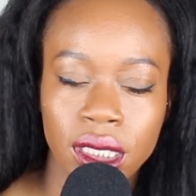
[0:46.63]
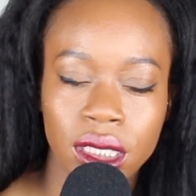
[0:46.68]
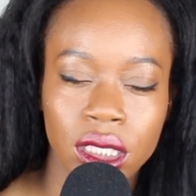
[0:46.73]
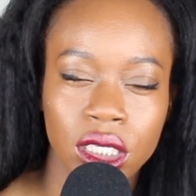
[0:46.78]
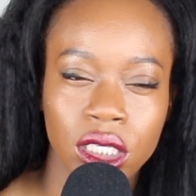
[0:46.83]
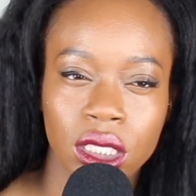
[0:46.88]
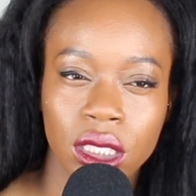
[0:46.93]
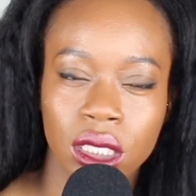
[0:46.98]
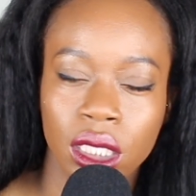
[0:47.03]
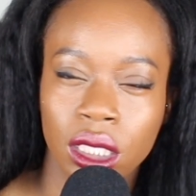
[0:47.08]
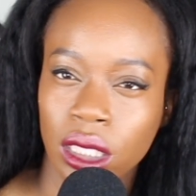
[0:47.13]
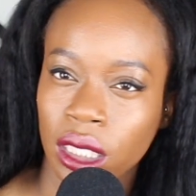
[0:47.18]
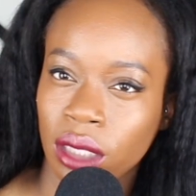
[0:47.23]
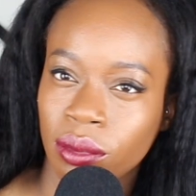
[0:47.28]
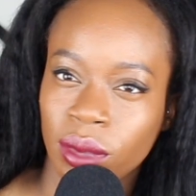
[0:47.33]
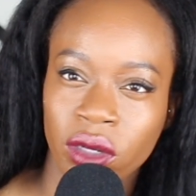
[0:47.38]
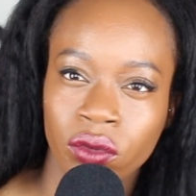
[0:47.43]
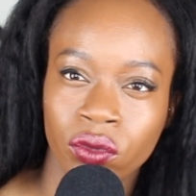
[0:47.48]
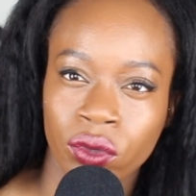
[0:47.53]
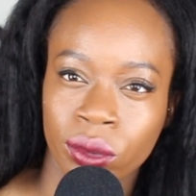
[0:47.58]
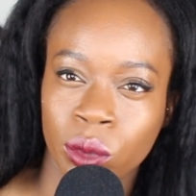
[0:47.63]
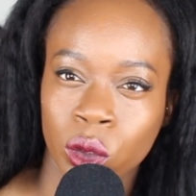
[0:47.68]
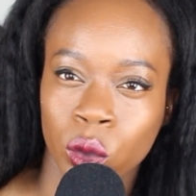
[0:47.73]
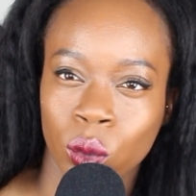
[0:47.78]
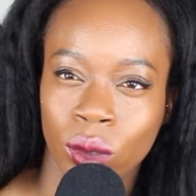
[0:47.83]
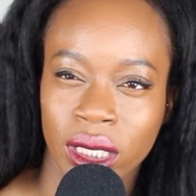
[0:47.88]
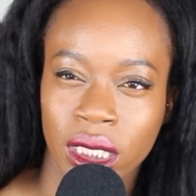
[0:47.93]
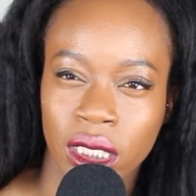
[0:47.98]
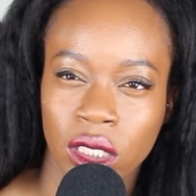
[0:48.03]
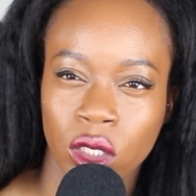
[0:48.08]
is just gleaming from
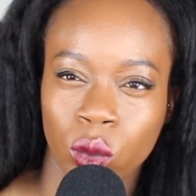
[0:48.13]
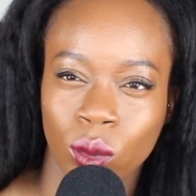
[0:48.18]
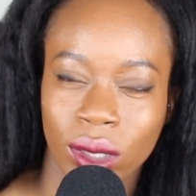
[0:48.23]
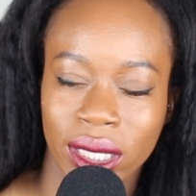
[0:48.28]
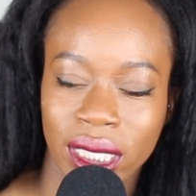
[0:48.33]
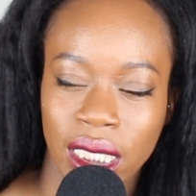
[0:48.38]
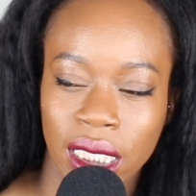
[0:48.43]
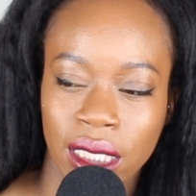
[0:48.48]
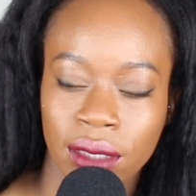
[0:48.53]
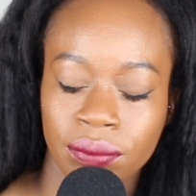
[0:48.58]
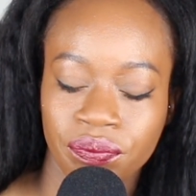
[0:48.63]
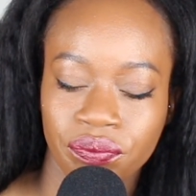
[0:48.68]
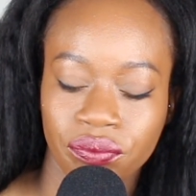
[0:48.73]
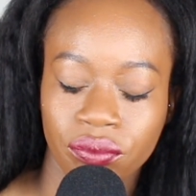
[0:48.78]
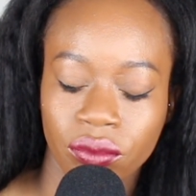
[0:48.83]
2020.